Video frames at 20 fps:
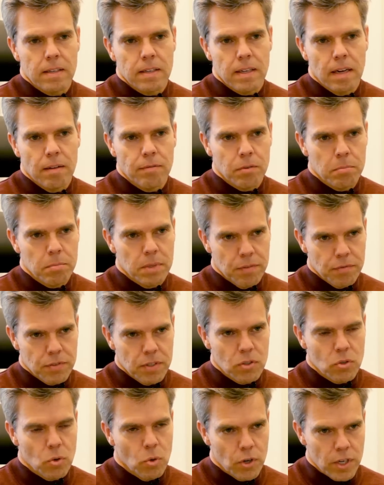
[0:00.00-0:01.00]
come from
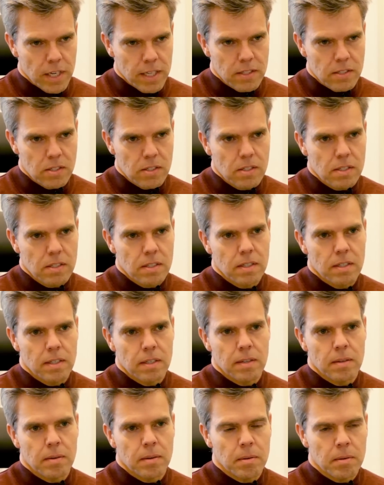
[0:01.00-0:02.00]
different organs,
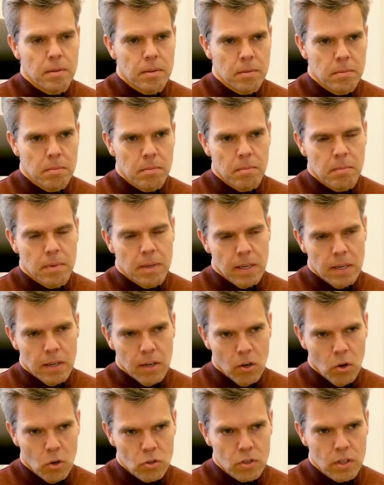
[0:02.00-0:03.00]
uh, a
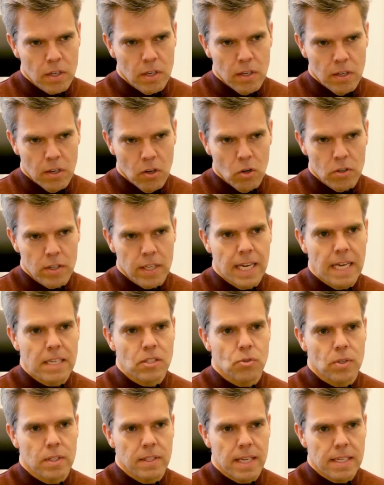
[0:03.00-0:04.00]
lot along the
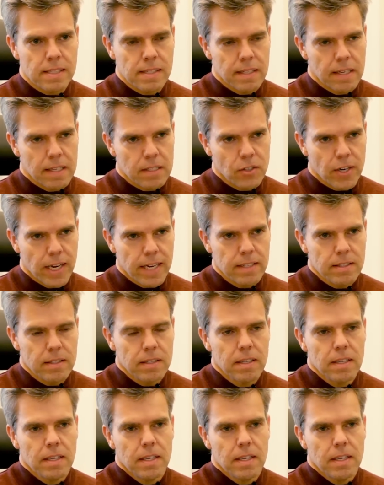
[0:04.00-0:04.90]
gastrointestinal tract.